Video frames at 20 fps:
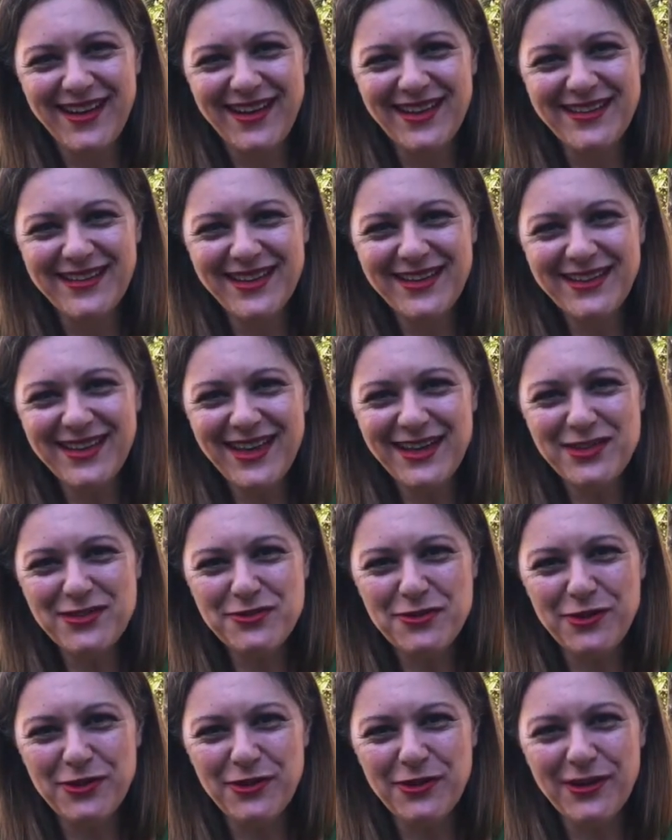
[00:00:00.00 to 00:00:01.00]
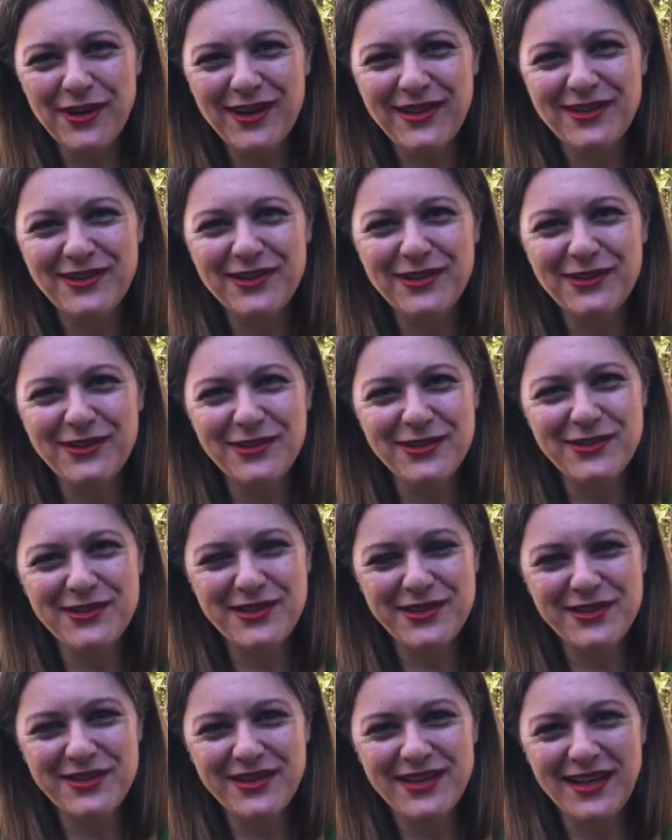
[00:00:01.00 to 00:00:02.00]
Then they draw a
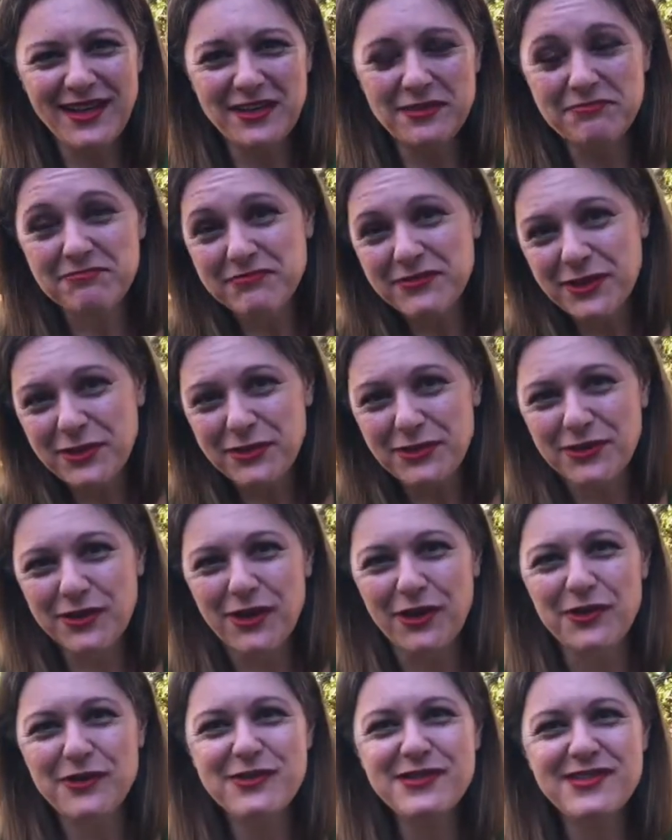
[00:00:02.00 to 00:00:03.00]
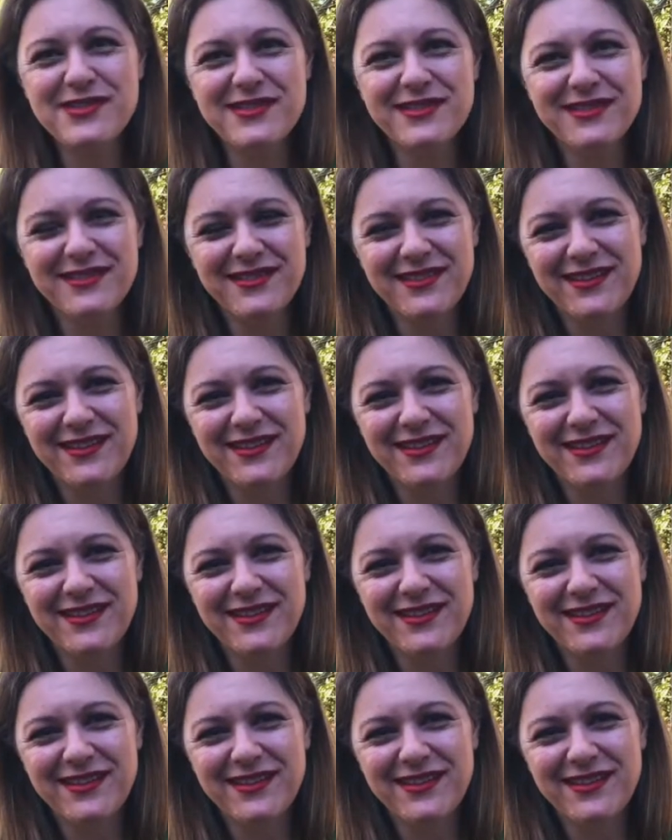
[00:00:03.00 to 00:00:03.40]
conclusion that who knows?